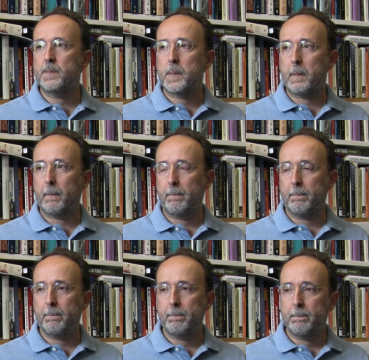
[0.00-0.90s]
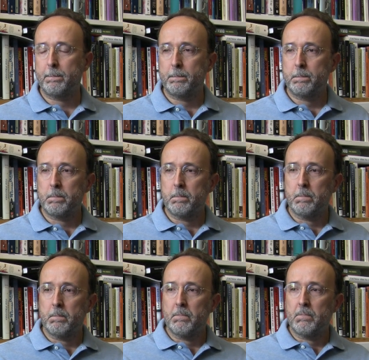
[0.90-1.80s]

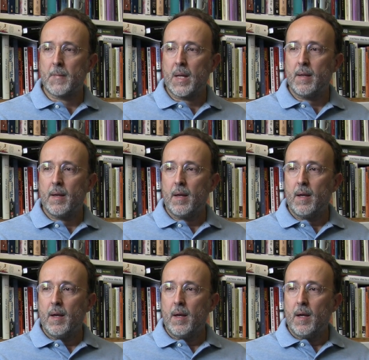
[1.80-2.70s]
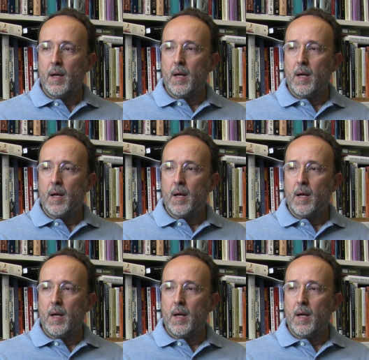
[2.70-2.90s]
No one is speaking in this clip.